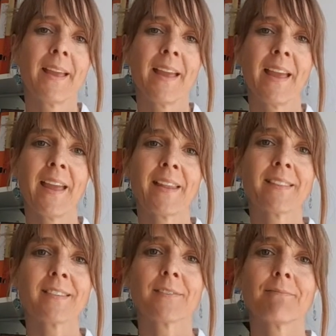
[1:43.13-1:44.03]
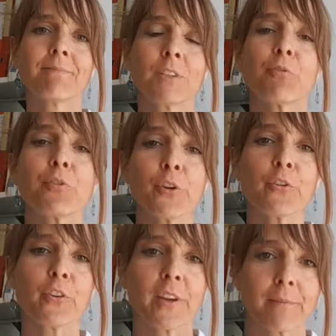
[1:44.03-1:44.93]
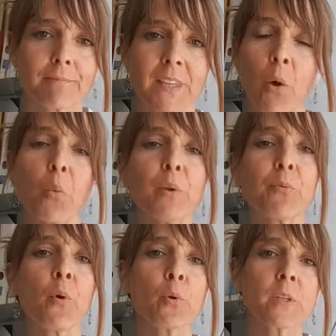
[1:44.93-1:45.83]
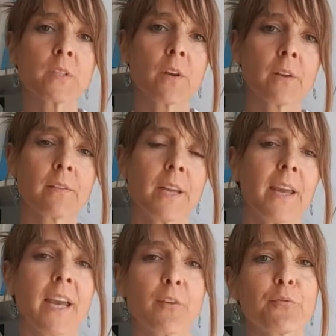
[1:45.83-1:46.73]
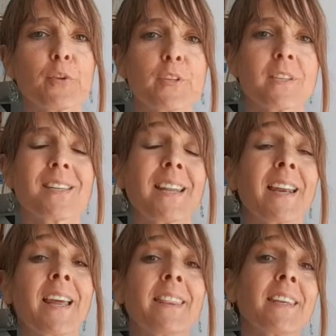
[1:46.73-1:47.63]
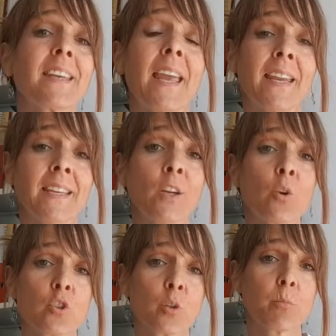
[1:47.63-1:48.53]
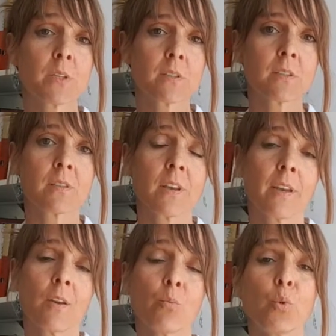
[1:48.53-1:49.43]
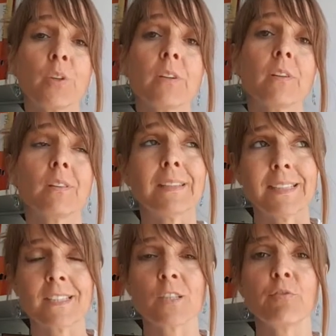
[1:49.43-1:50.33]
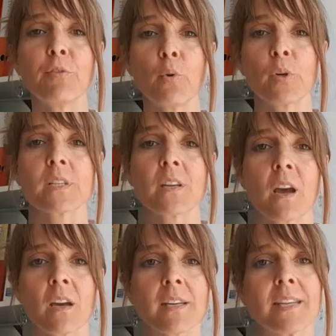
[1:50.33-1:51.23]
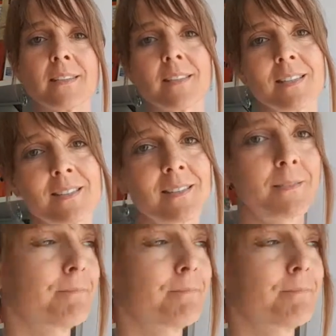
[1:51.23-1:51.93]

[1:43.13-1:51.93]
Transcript: And the first thing that we focus on, and the first thing that I think any coaching business would need to focus on is this.